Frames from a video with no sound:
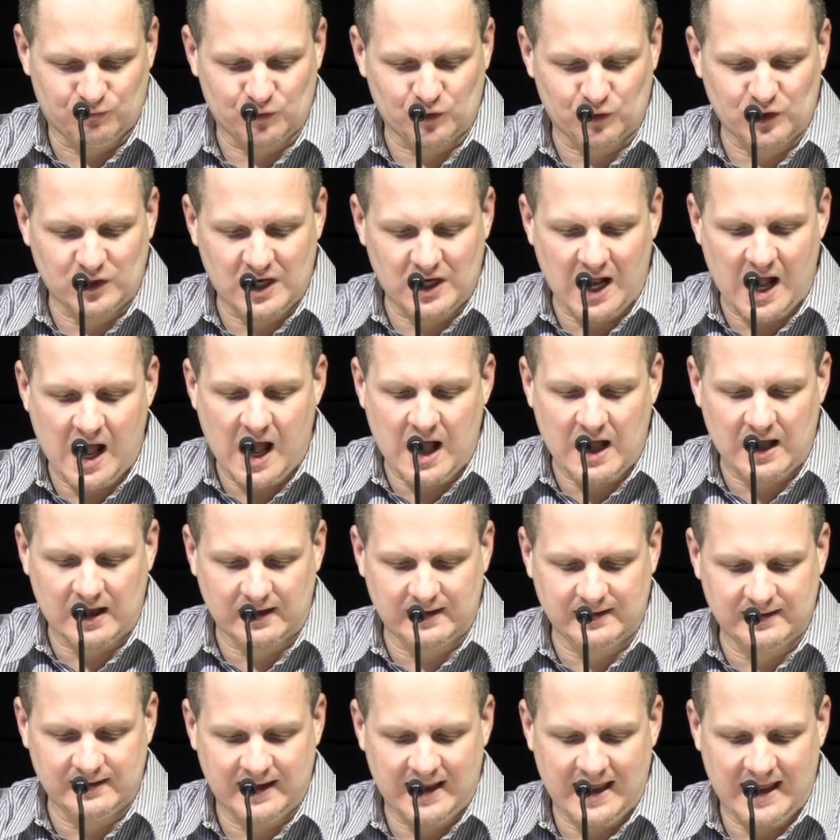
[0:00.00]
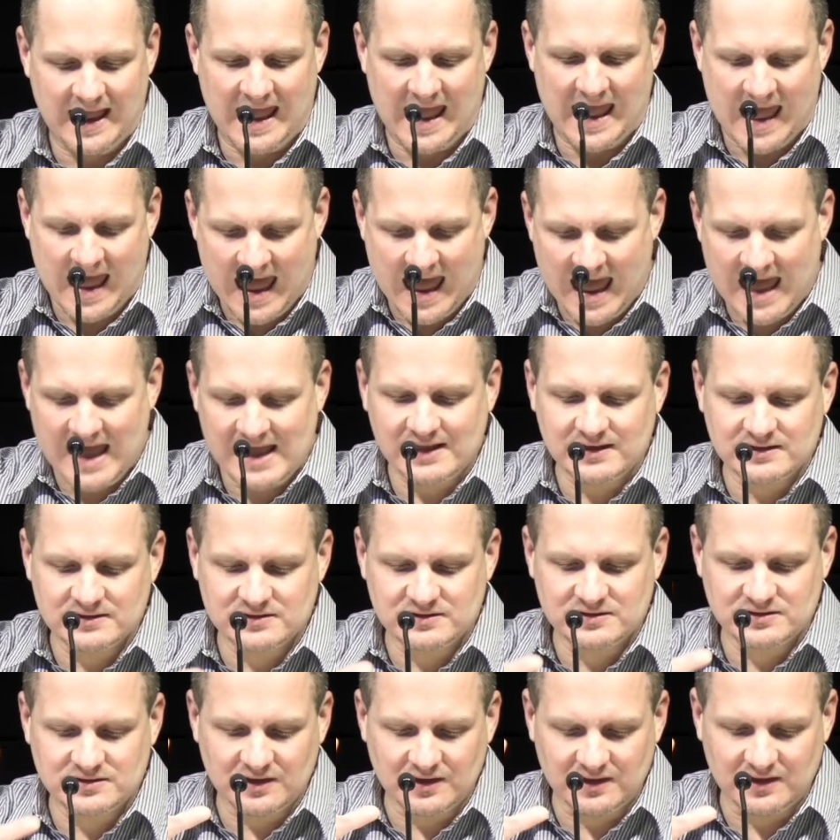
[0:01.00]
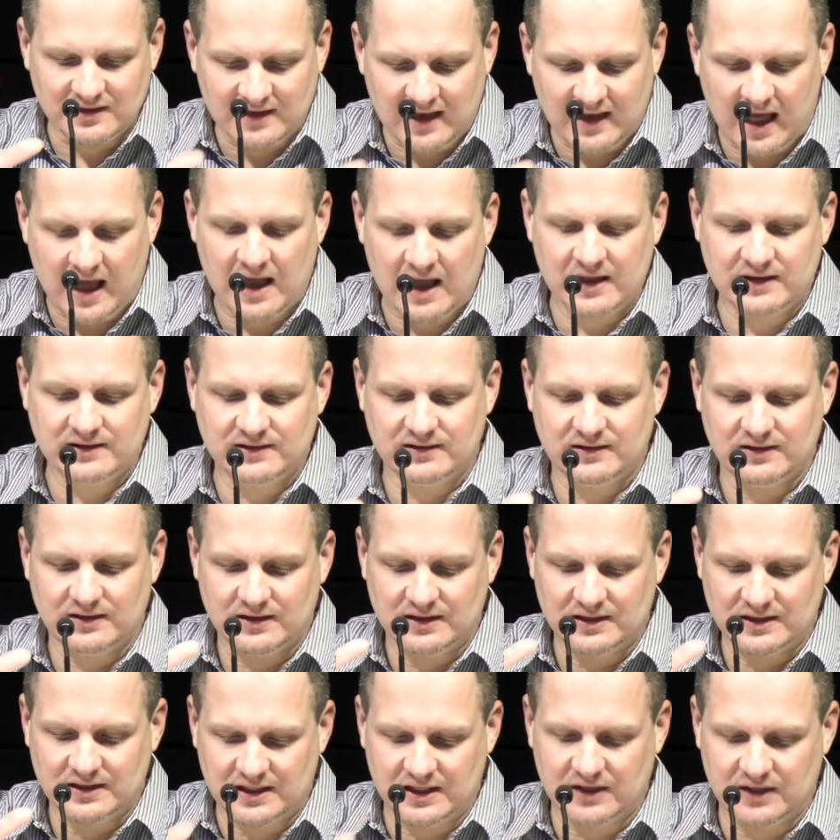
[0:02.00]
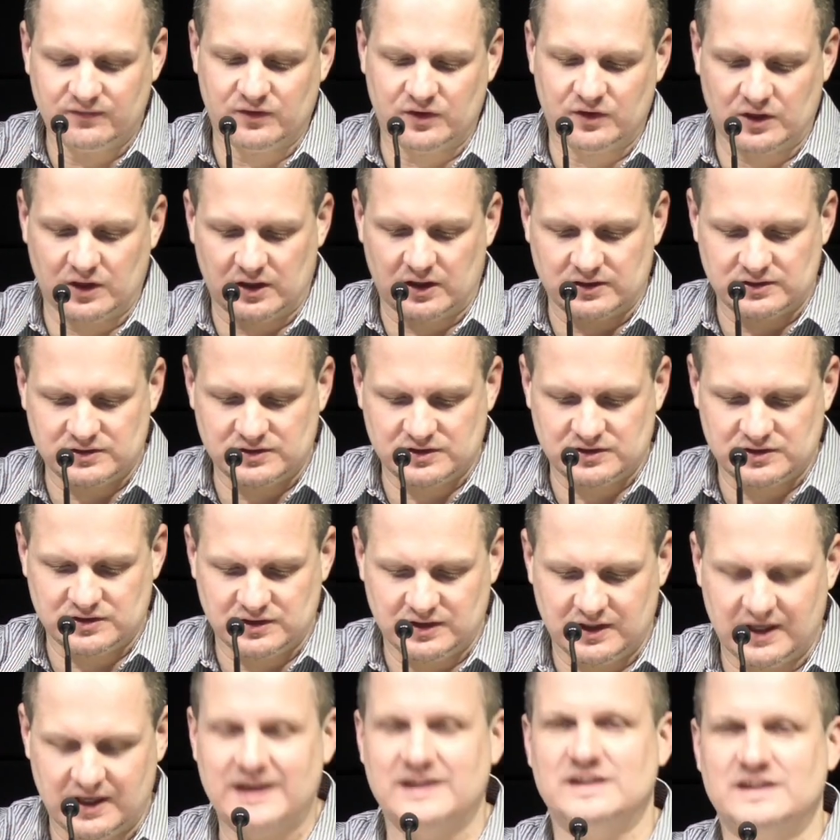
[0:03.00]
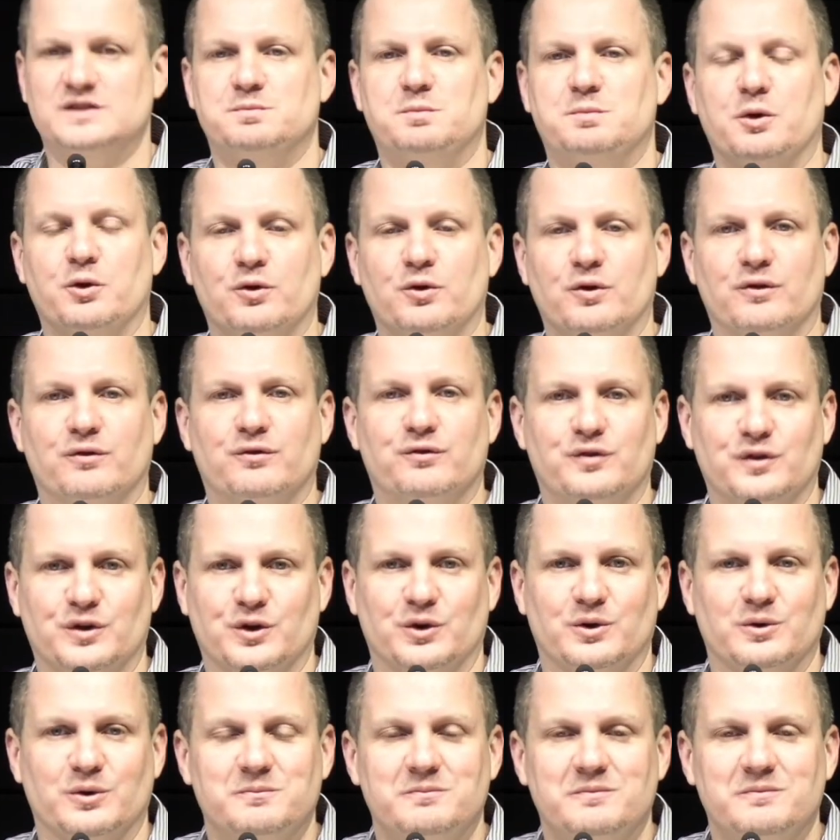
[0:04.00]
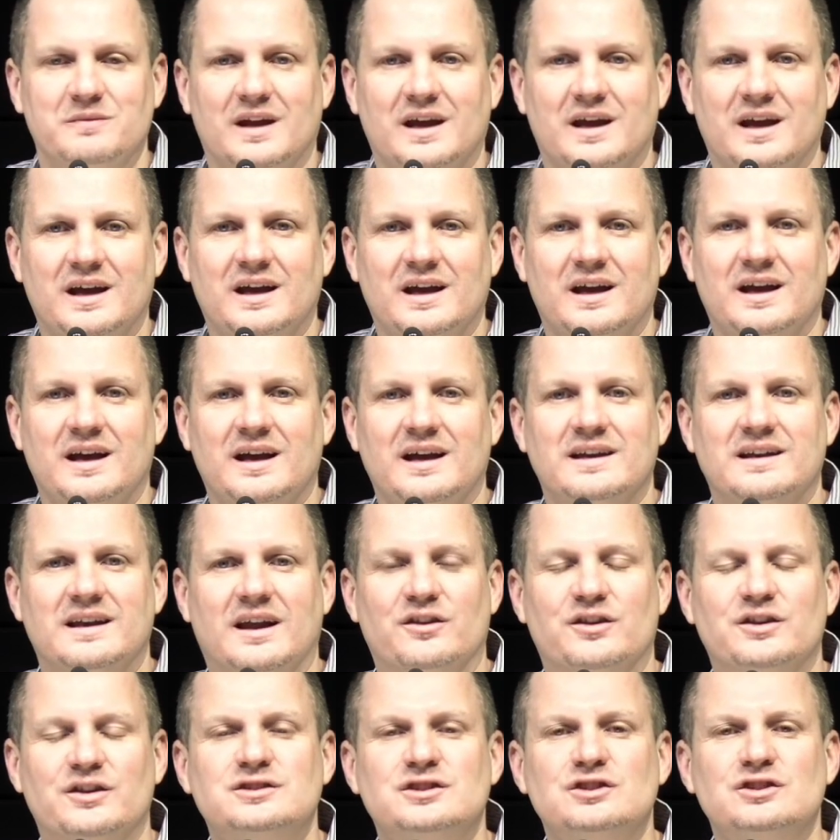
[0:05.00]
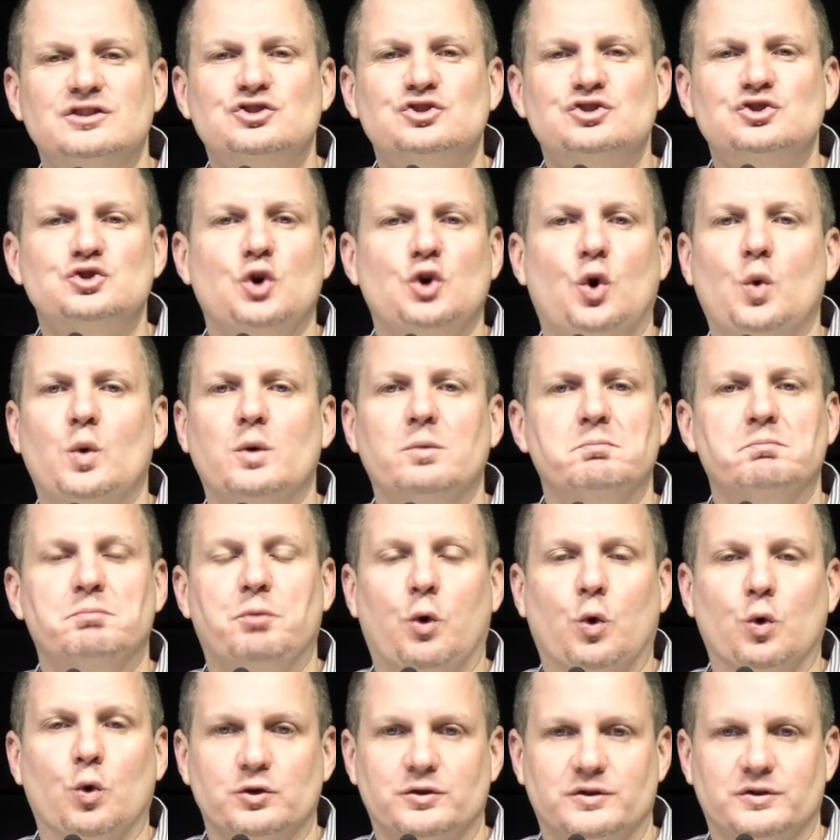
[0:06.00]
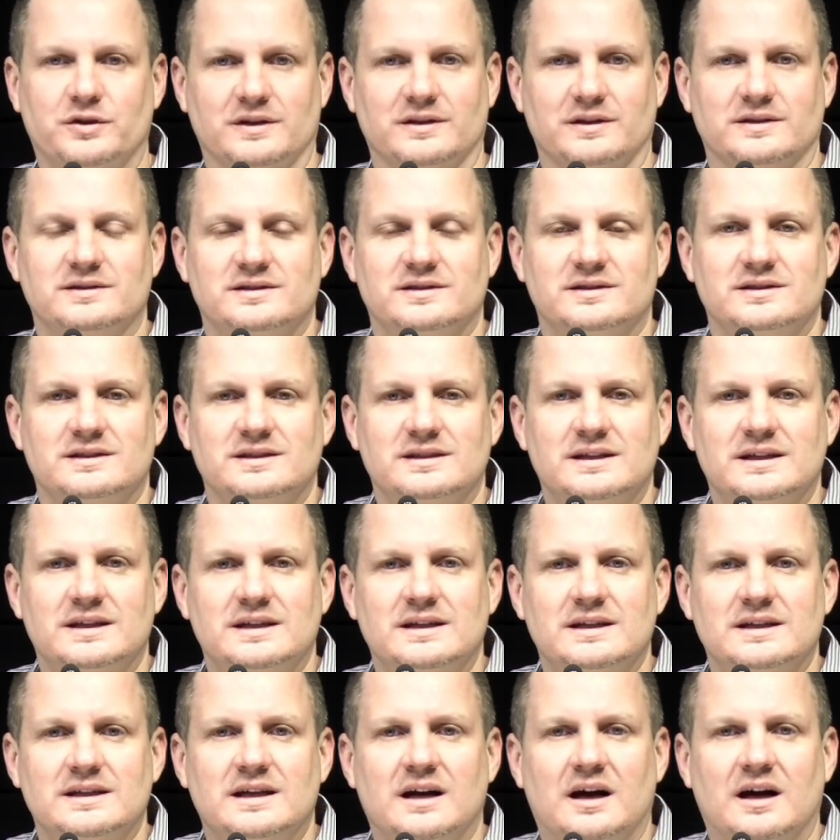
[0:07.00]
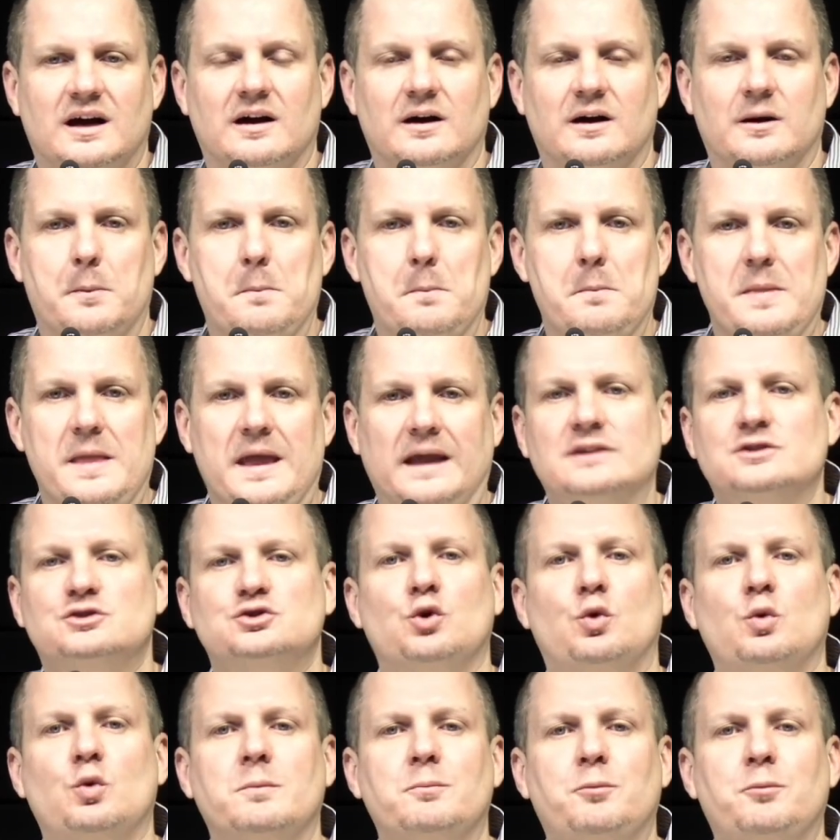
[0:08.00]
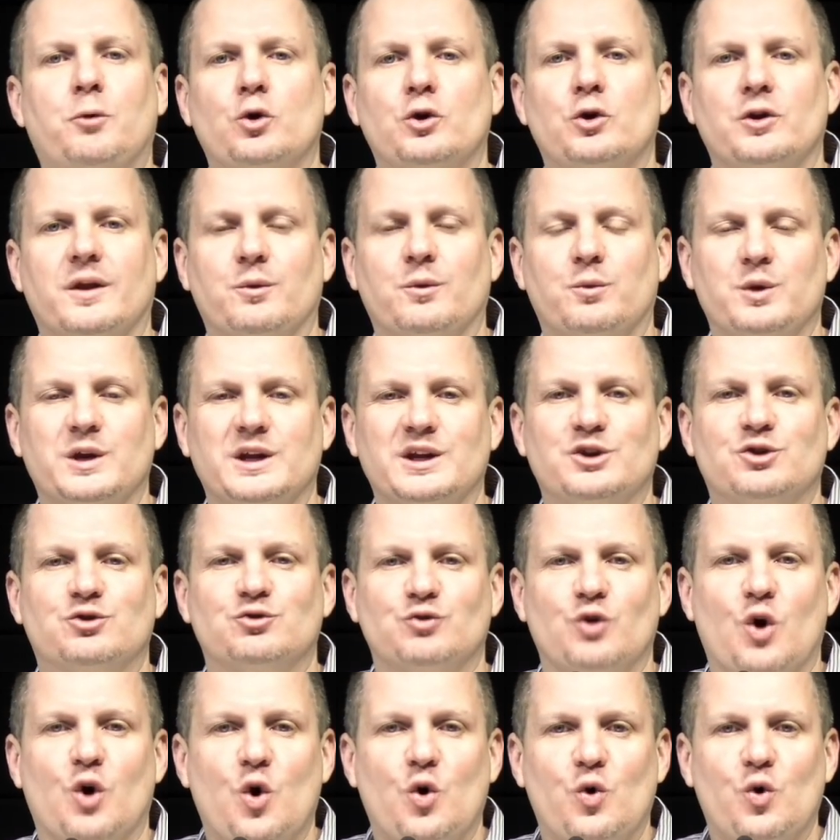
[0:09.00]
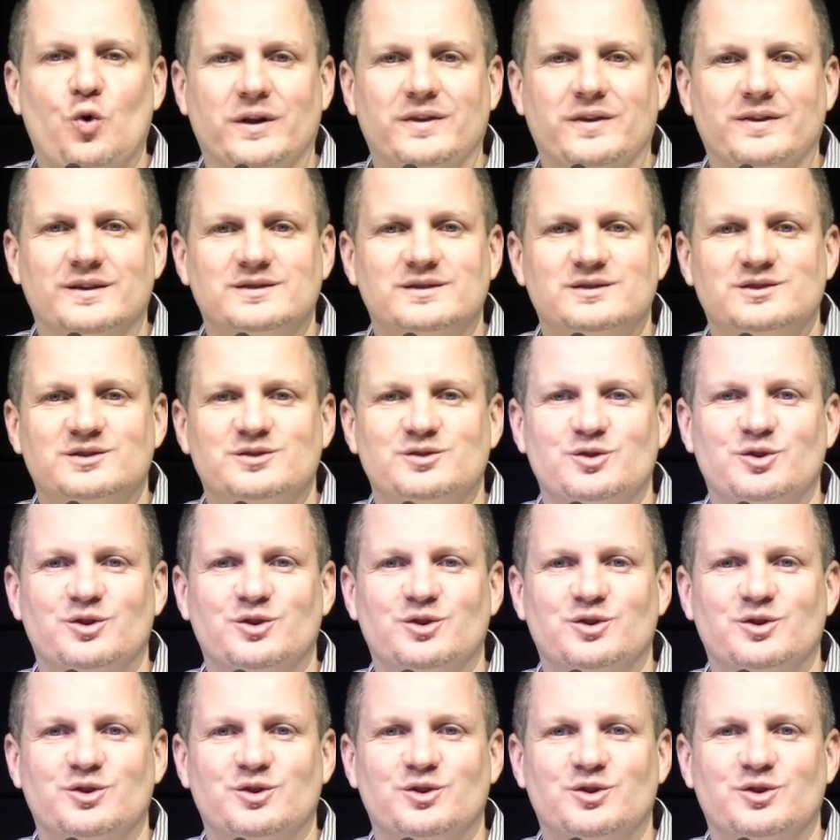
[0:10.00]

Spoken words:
God has not given us a spirit of fear. Now, this is so important. It's so important that we grow in this